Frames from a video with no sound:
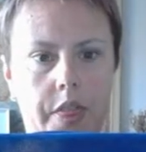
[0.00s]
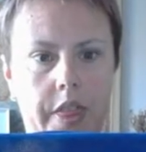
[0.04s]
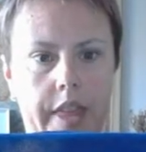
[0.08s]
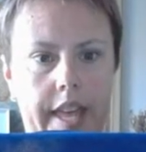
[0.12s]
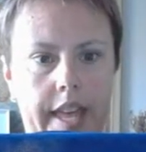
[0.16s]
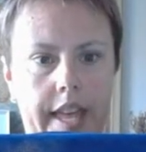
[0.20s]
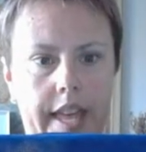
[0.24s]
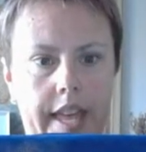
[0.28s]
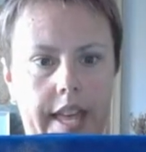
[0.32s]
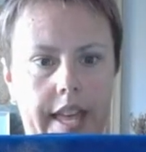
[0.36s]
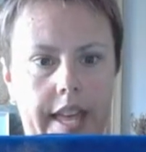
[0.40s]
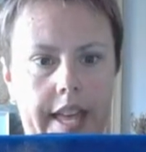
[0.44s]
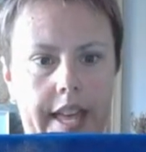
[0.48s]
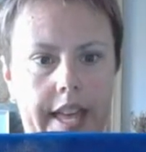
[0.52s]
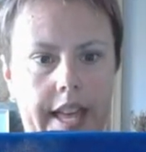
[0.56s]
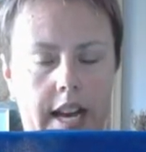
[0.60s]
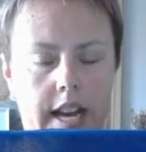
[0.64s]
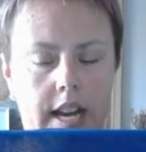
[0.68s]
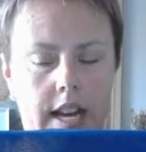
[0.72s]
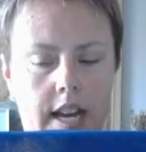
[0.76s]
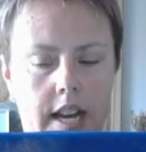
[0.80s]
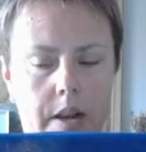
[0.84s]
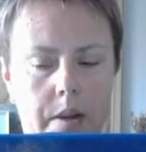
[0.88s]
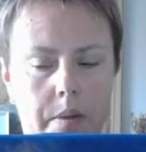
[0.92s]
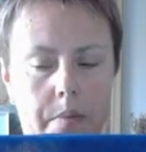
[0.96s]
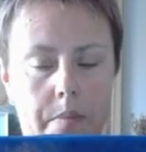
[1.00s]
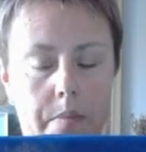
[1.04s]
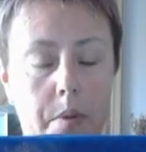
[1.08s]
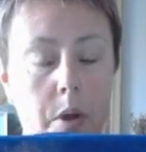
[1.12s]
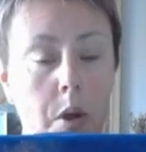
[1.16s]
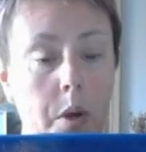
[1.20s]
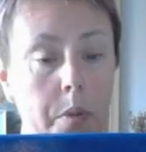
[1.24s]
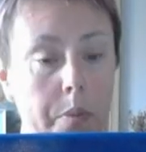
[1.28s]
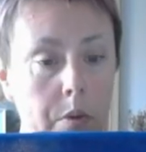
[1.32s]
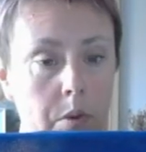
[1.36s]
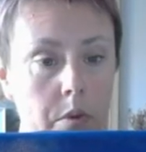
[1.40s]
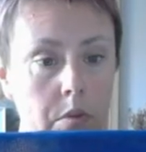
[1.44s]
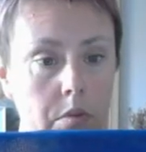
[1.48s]
Okay, so
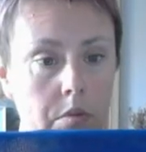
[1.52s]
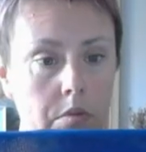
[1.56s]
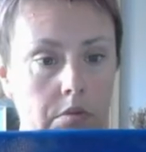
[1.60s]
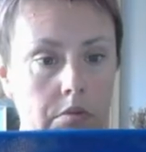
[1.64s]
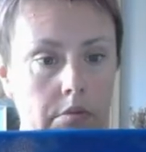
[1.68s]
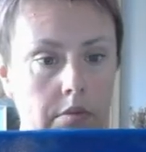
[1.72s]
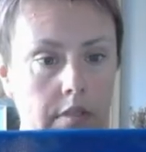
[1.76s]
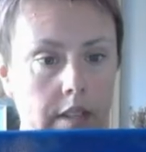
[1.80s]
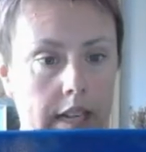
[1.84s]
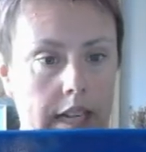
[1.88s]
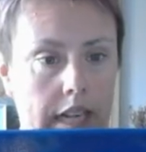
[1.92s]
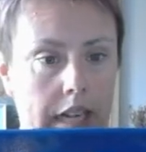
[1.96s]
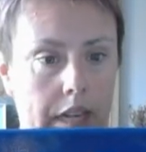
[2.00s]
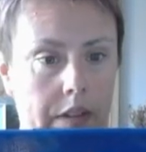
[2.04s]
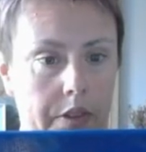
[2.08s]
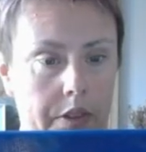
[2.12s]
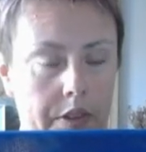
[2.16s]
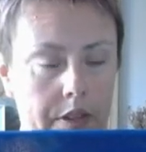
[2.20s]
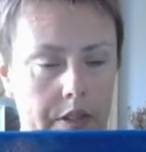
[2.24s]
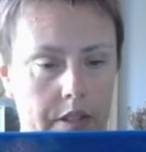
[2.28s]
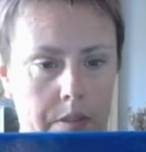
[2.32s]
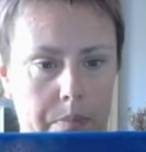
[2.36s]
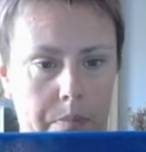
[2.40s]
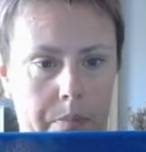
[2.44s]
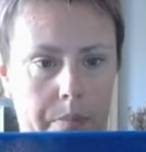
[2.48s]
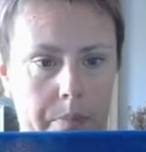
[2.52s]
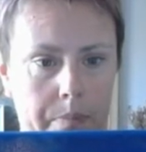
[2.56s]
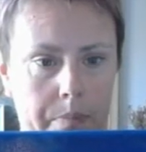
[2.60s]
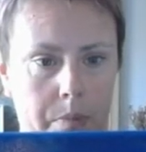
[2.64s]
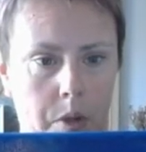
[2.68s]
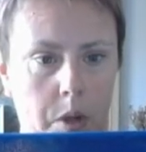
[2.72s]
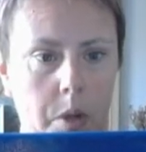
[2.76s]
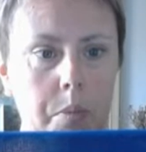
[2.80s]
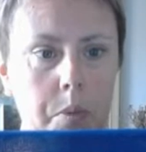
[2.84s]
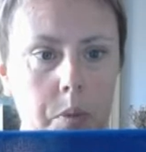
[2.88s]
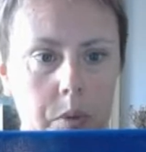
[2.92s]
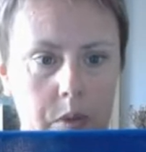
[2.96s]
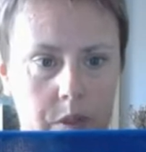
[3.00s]
um, I
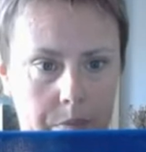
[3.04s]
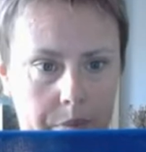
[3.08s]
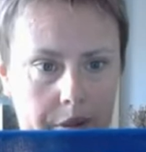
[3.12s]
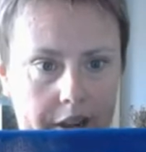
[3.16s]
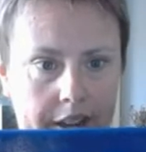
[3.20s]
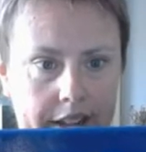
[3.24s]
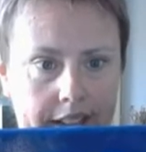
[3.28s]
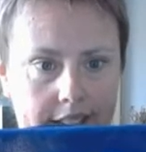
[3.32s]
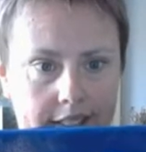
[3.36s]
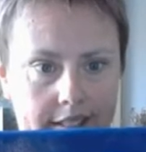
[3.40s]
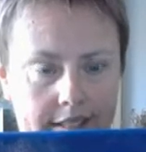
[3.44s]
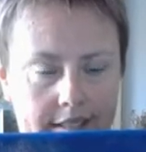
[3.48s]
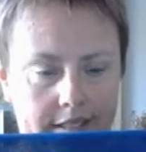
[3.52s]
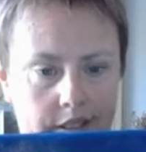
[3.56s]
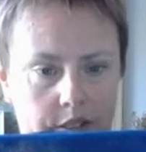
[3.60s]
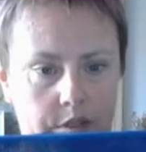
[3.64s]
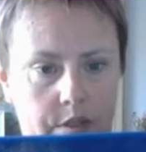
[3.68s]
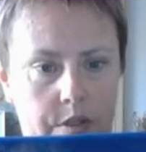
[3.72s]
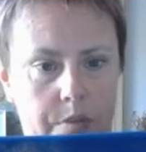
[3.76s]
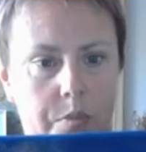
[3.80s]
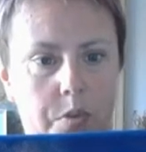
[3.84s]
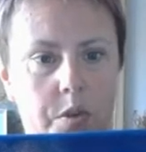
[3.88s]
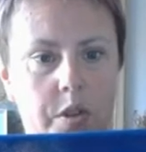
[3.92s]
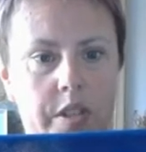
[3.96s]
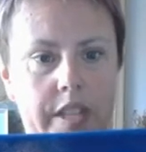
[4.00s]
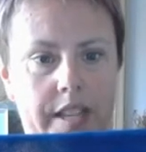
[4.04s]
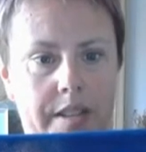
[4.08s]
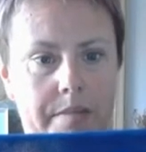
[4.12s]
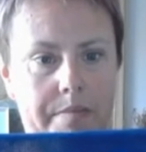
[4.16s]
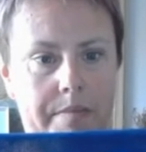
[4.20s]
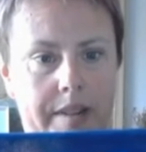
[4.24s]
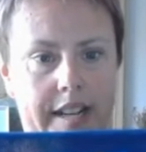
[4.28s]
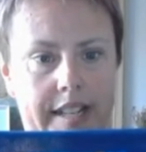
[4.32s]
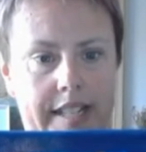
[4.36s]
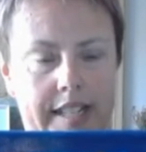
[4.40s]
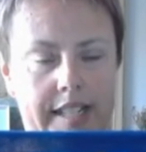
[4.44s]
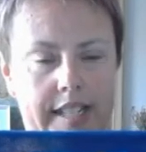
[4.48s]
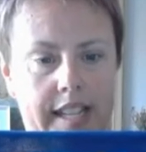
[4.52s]
have focused
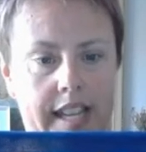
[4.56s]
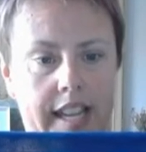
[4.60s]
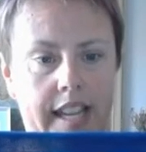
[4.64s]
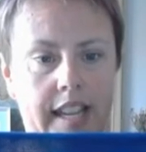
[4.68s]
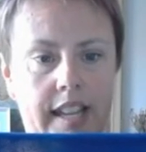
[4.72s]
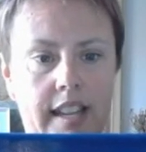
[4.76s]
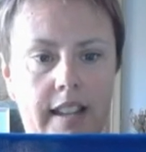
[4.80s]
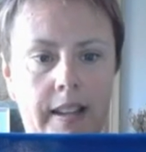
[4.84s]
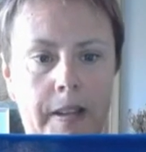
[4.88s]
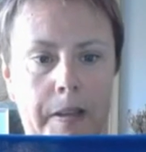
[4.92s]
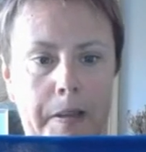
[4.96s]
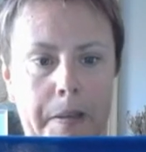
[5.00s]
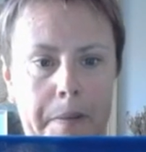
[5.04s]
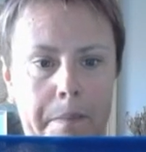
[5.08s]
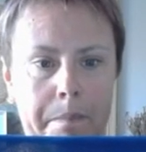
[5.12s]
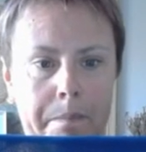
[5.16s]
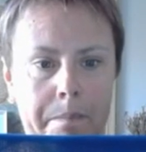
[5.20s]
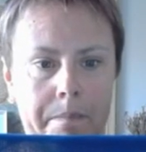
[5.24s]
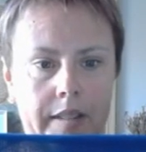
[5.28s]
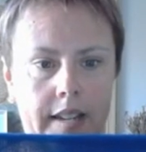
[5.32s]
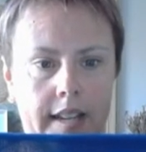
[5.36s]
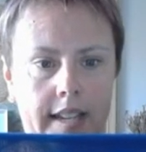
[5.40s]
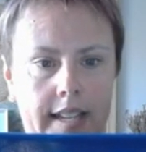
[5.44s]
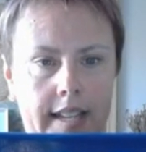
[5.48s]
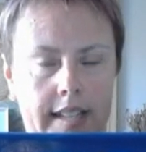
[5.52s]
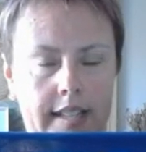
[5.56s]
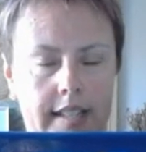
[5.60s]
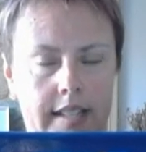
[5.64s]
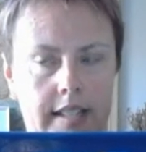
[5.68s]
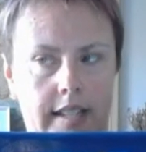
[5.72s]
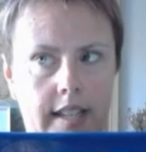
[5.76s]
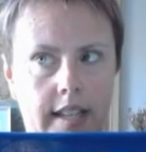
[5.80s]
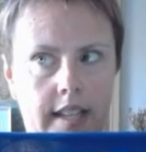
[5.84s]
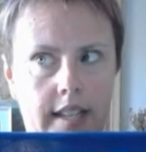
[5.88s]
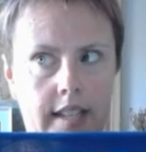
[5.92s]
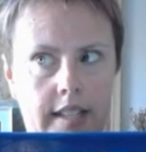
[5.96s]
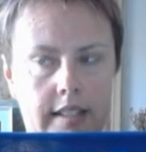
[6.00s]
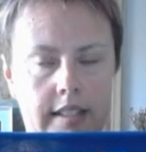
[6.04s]
mostly on
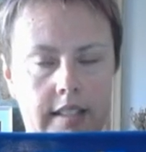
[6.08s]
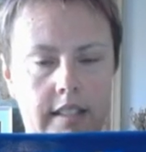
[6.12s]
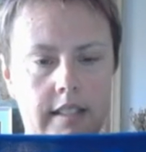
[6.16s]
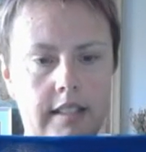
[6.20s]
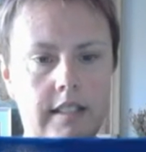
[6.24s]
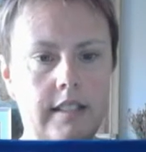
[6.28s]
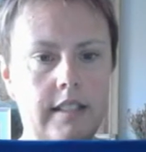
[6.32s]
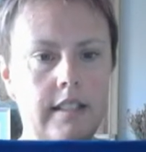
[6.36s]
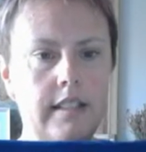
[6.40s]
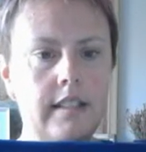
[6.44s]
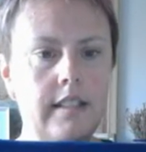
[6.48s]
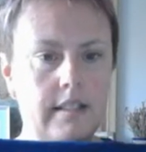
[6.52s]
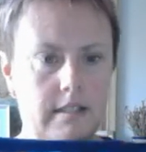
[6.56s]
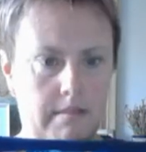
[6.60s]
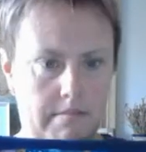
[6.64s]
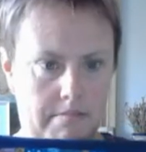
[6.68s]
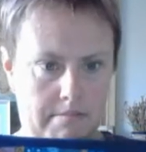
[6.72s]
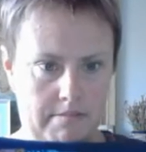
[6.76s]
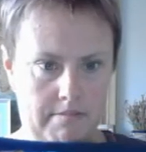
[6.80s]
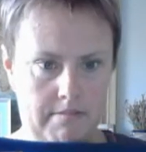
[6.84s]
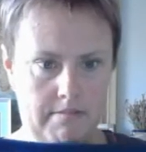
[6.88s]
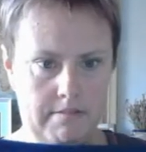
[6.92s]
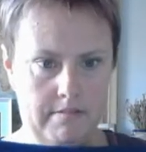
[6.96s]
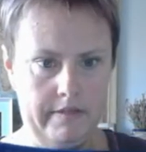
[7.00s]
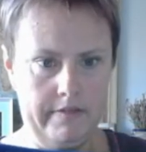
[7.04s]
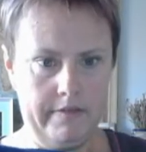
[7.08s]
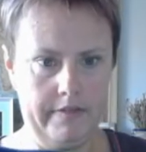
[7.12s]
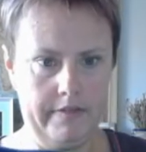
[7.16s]
the